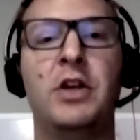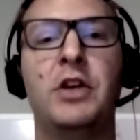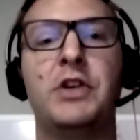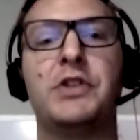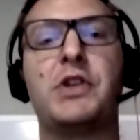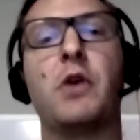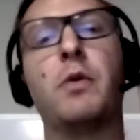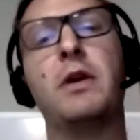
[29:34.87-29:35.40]

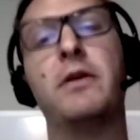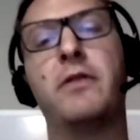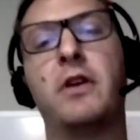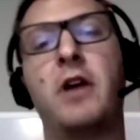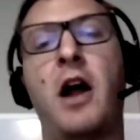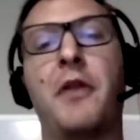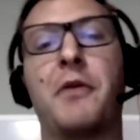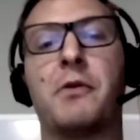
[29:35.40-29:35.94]
So we've
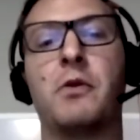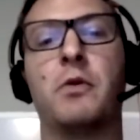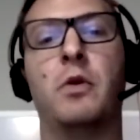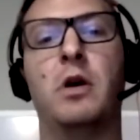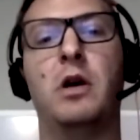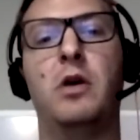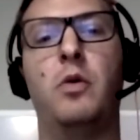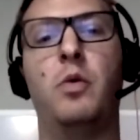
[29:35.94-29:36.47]
gone through
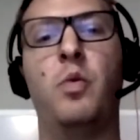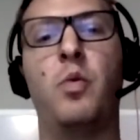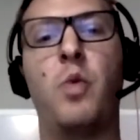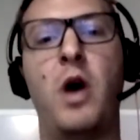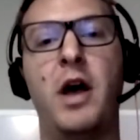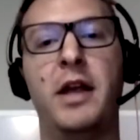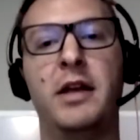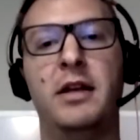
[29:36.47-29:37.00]
one